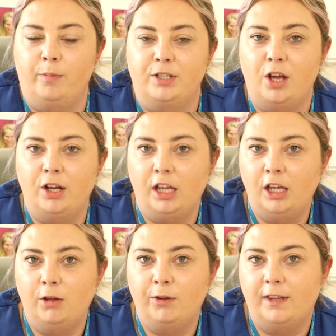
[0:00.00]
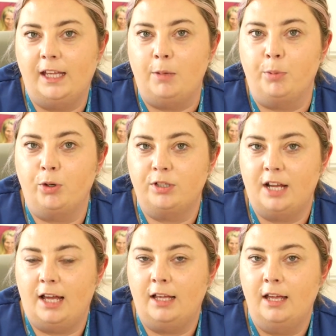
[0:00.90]
the maternity unit that you're
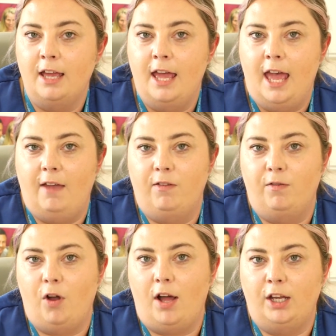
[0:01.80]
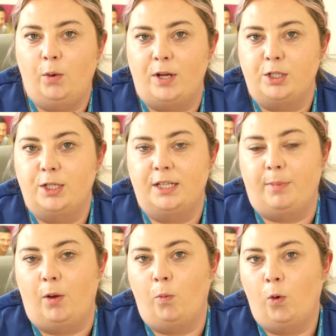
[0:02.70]
booked at if you've got any questions
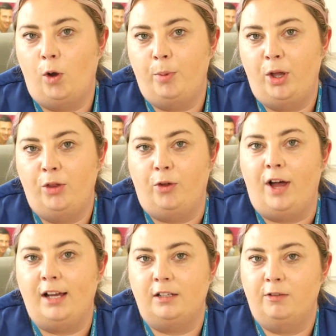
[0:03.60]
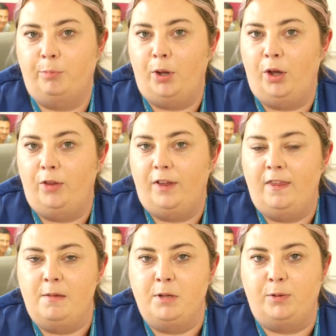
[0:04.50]
about water birth or active birth,
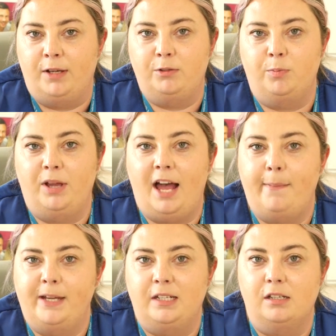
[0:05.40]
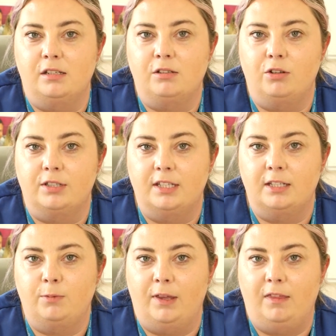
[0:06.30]
and the midwives would be happy to discuss
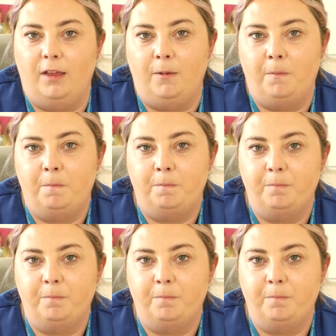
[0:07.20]
this with you.